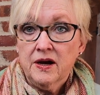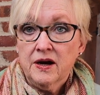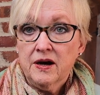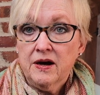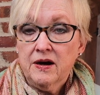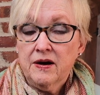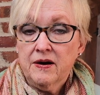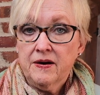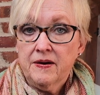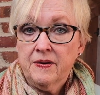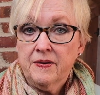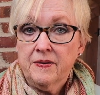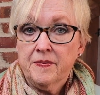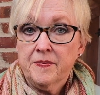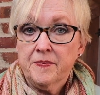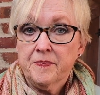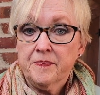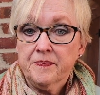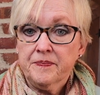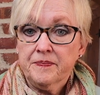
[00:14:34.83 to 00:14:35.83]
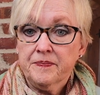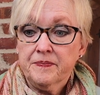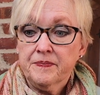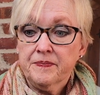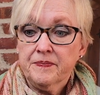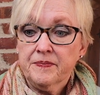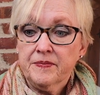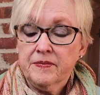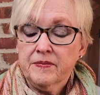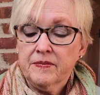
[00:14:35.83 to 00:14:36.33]

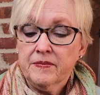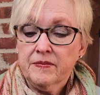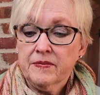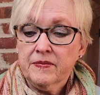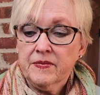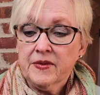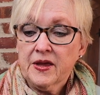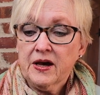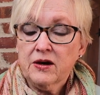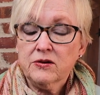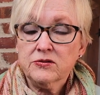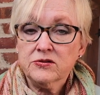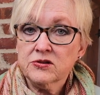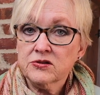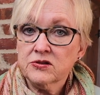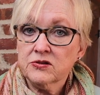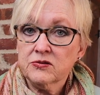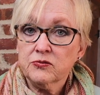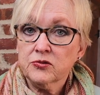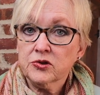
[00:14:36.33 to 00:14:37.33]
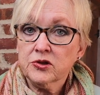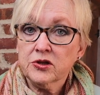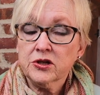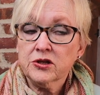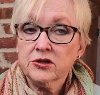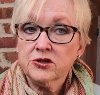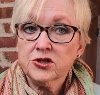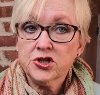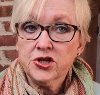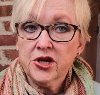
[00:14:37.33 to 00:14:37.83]
The house is in really
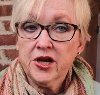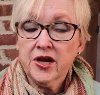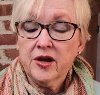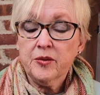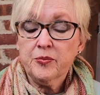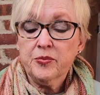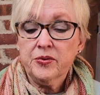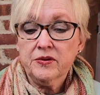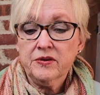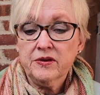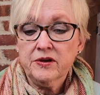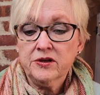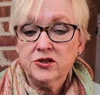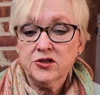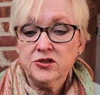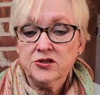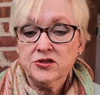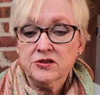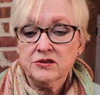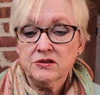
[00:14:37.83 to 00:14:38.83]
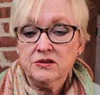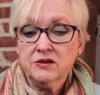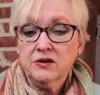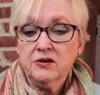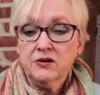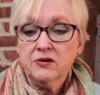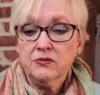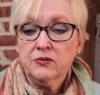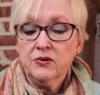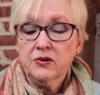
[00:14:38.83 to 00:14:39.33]
good shape. They just,
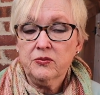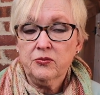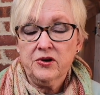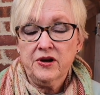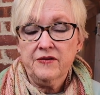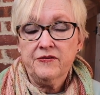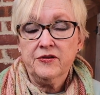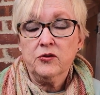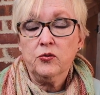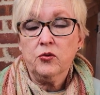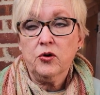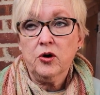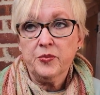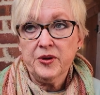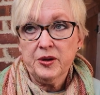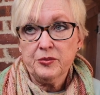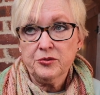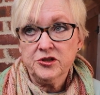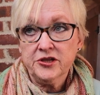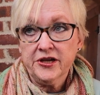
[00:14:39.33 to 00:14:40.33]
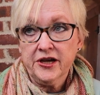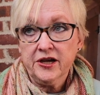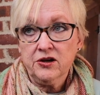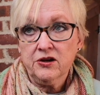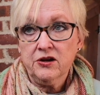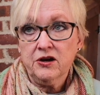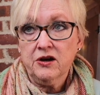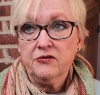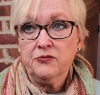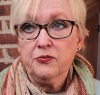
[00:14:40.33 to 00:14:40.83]
we're having the wallpaper taken
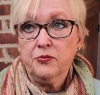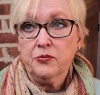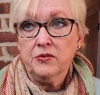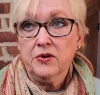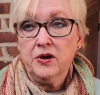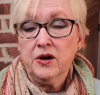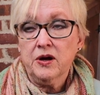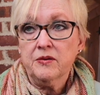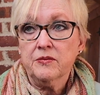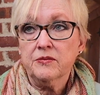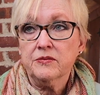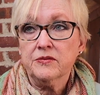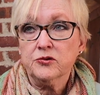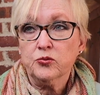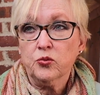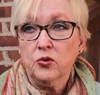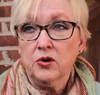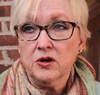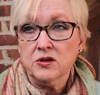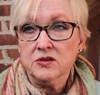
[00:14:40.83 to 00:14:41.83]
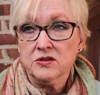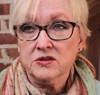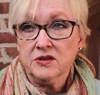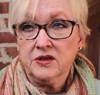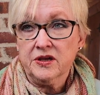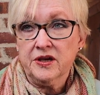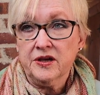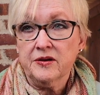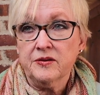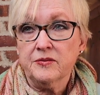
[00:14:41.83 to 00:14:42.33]
off, the walls
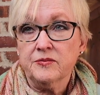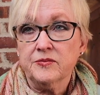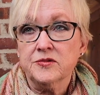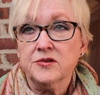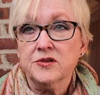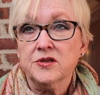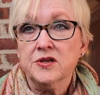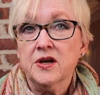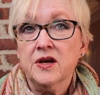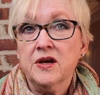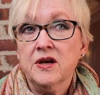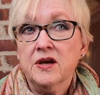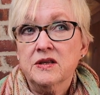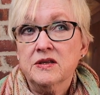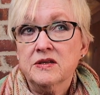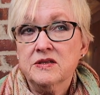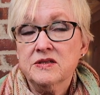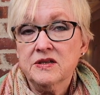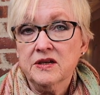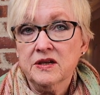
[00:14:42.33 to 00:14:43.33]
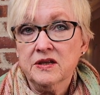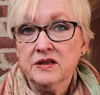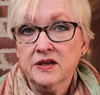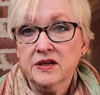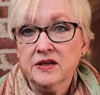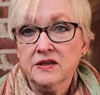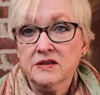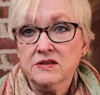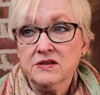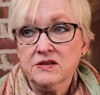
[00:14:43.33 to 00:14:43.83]
skimmed, the
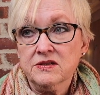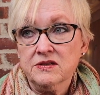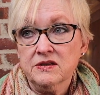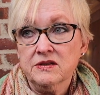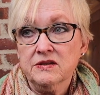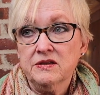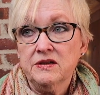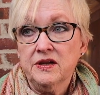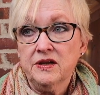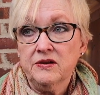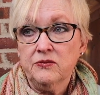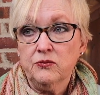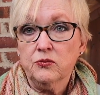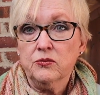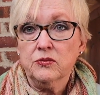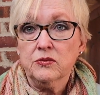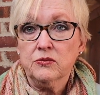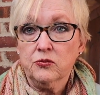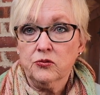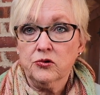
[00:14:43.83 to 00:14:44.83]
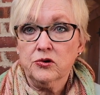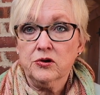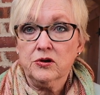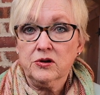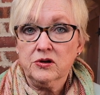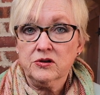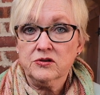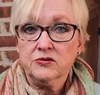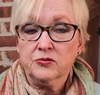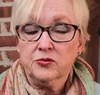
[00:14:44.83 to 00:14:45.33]
ceilings need
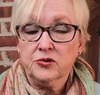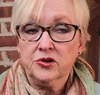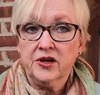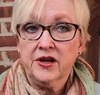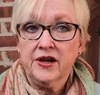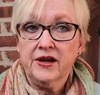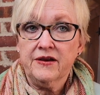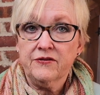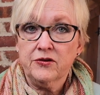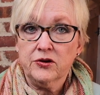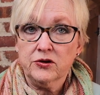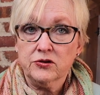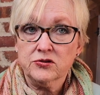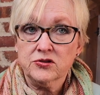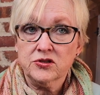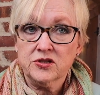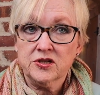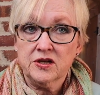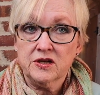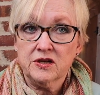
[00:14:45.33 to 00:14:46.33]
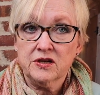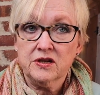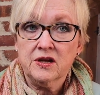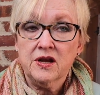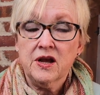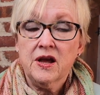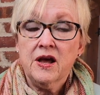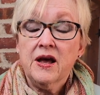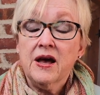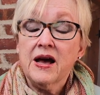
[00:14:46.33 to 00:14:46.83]
work, so we're going to have those done.
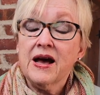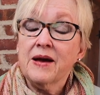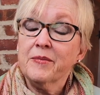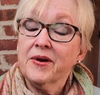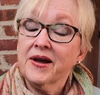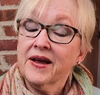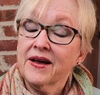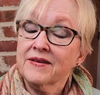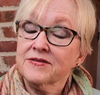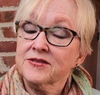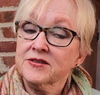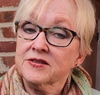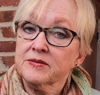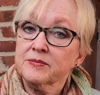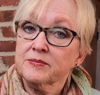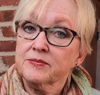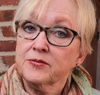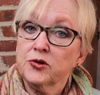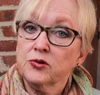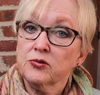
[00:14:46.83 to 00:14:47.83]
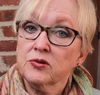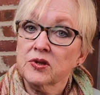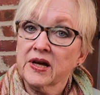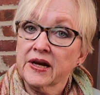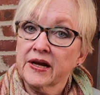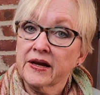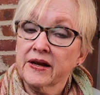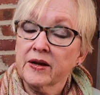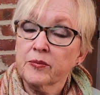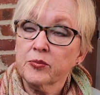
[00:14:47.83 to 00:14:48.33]
I might have some new
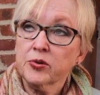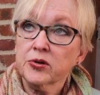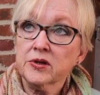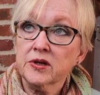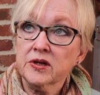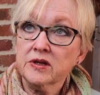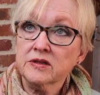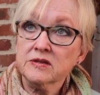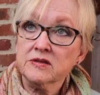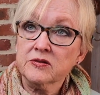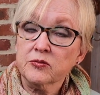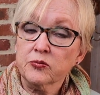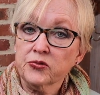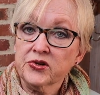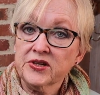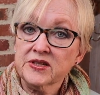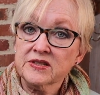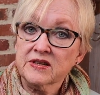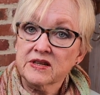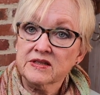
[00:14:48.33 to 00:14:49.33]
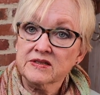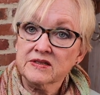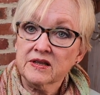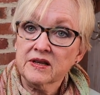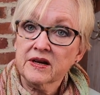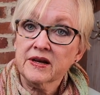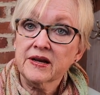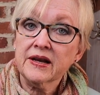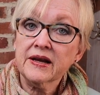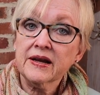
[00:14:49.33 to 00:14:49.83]
lighting put in, some recessed
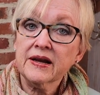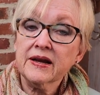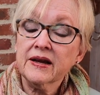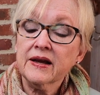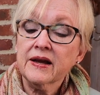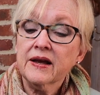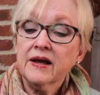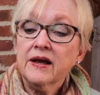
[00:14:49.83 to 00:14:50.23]
lighting.